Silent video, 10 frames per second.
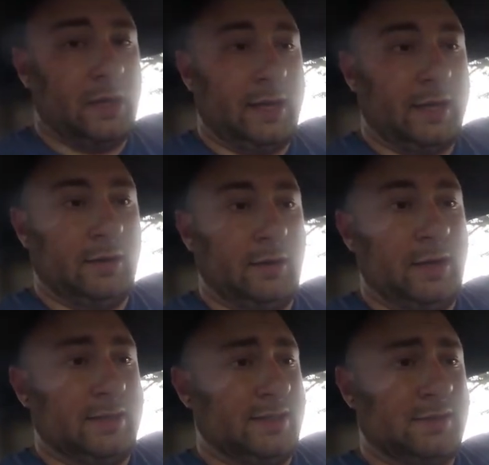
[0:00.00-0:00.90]
like it,
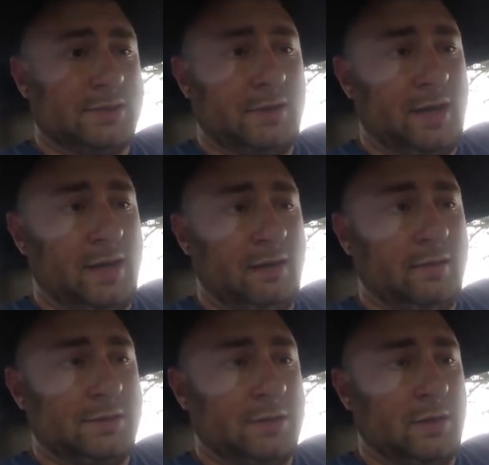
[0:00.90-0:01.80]
and it sounds great.
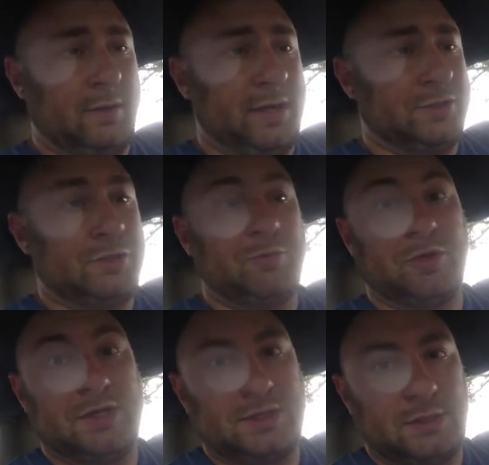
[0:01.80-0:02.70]
So, and it's
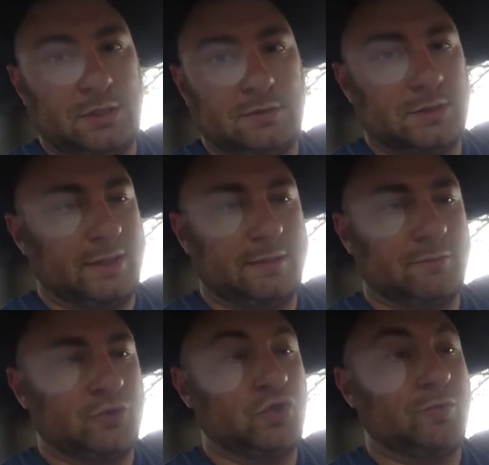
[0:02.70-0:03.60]
super easy to use, like
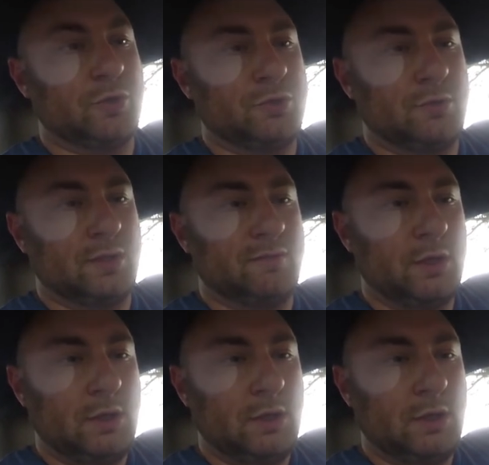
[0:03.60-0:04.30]
super intuitive.